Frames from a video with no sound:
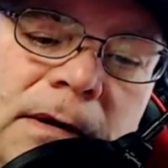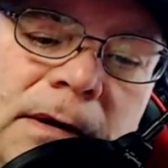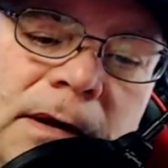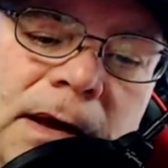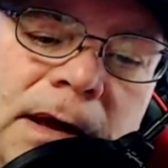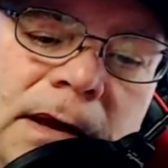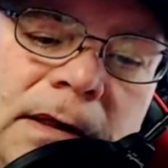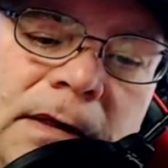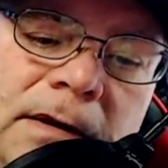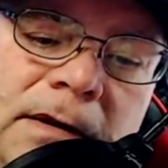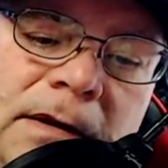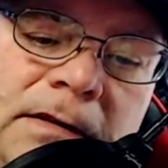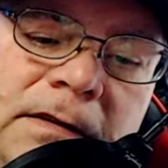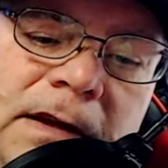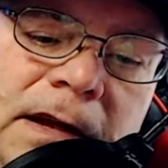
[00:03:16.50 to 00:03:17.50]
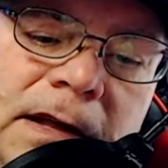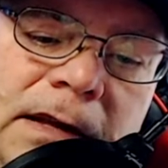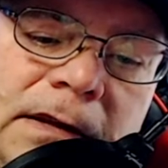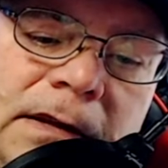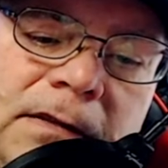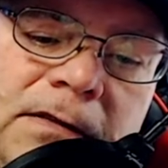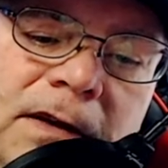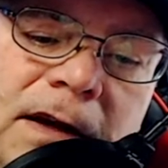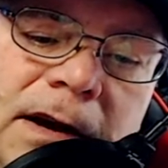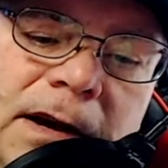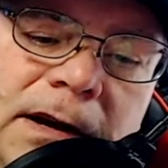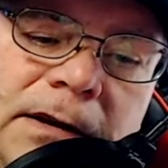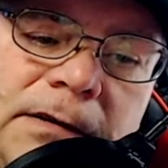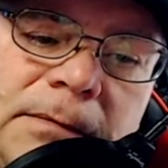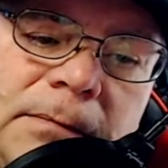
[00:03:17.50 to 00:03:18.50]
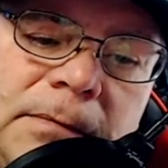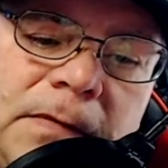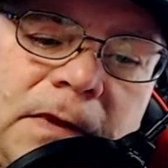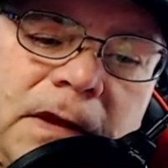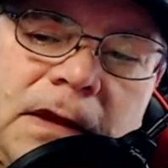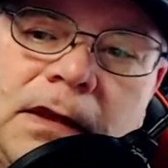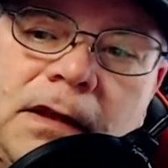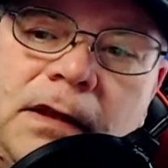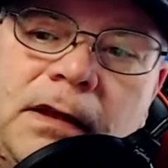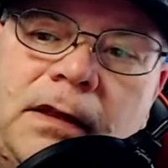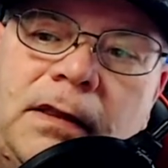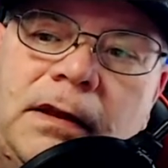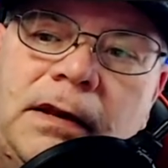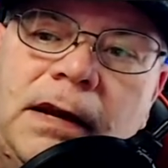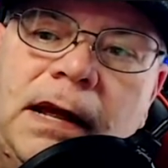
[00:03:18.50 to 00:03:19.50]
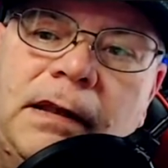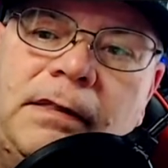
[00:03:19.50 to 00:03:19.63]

and the detailing that's on it. And you got